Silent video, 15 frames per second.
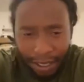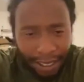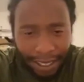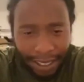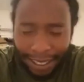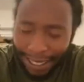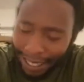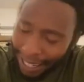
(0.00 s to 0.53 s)

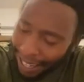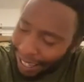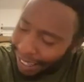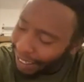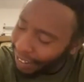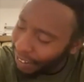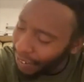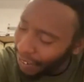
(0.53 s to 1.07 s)
You
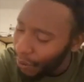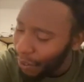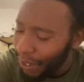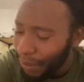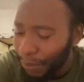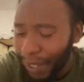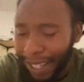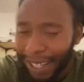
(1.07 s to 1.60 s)
gotta do it,
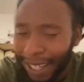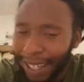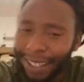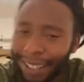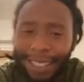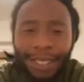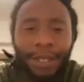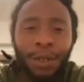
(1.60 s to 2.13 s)
man.
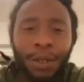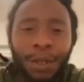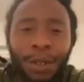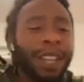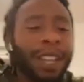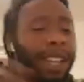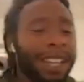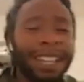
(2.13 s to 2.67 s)
Because they
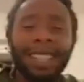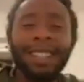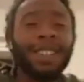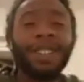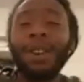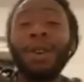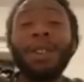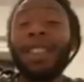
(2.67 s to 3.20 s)
ain't.
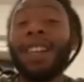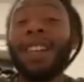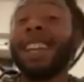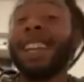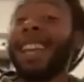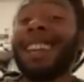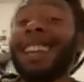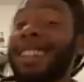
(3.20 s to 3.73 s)
You know
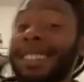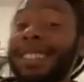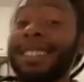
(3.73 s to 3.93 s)
they ain't.